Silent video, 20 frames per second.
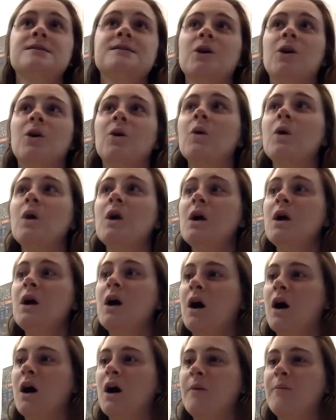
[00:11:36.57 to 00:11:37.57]
So
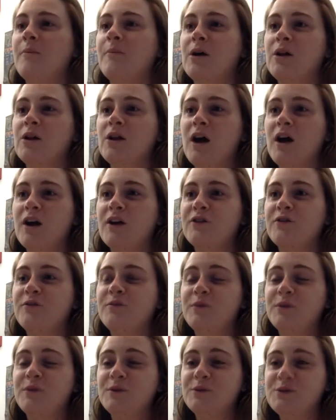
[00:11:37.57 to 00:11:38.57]
um, a lot of
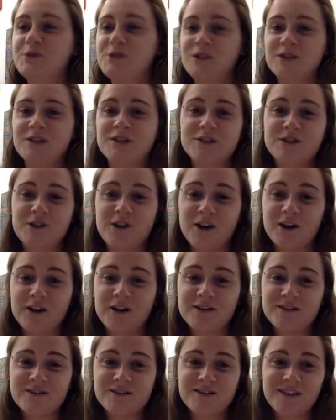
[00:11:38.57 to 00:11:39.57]
pollution
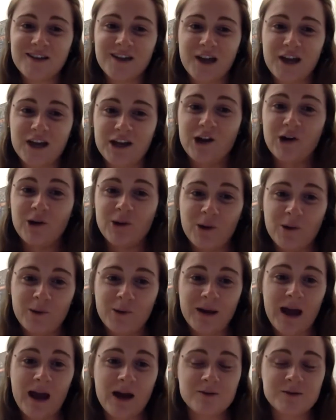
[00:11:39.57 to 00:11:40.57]
starts in our own
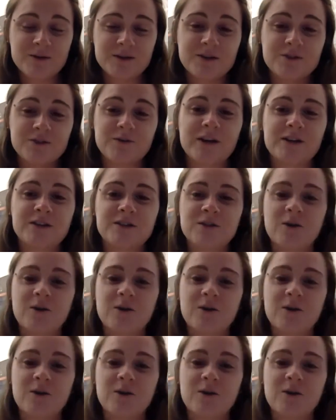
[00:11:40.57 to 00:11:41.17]
houses, right?